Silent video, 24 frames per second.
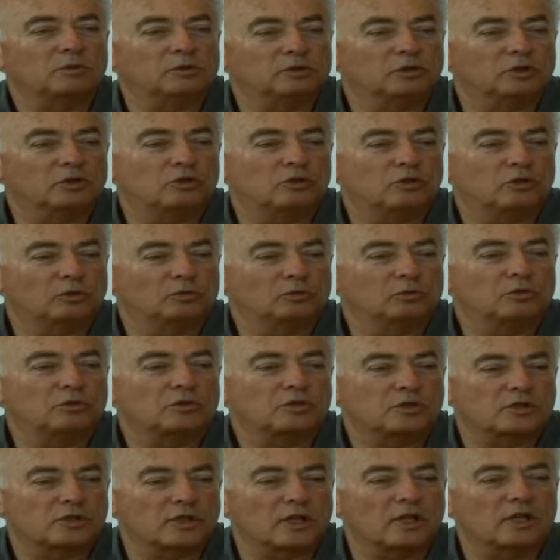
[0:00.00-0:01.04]
where the true
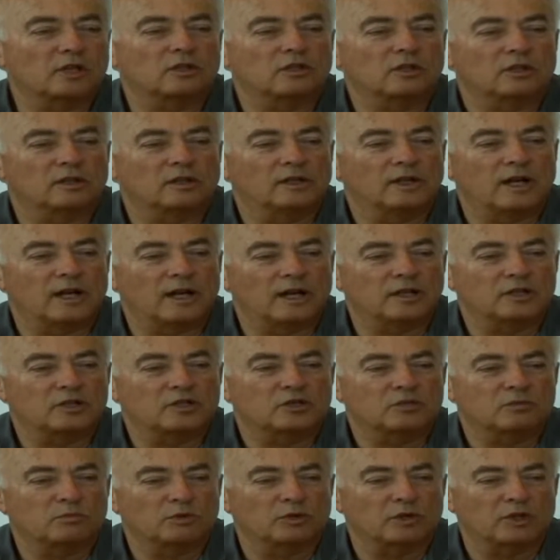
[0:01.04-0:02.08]
state
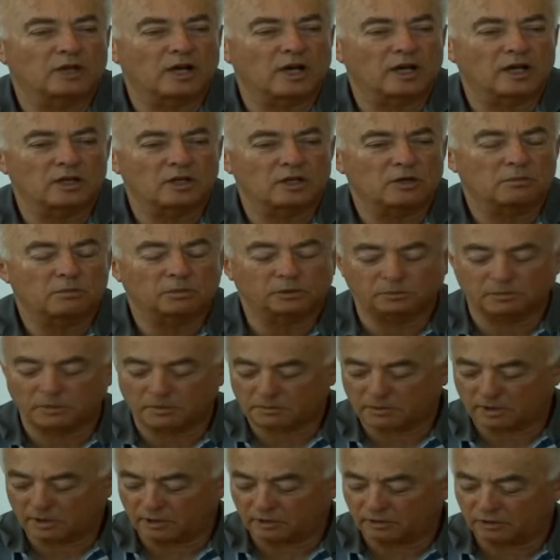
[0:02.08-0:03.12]
lies with high
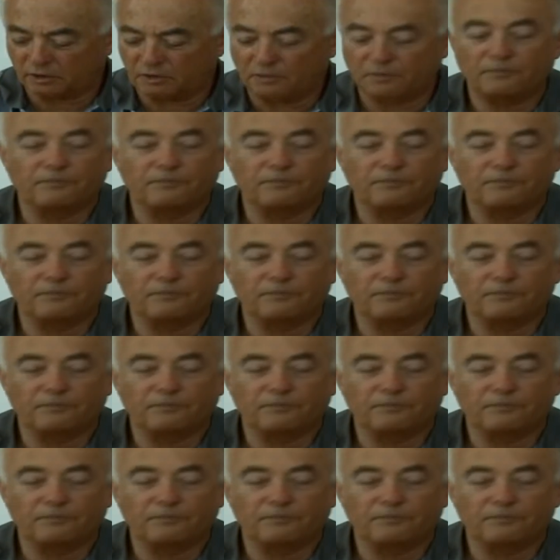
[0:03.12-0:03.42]
probability.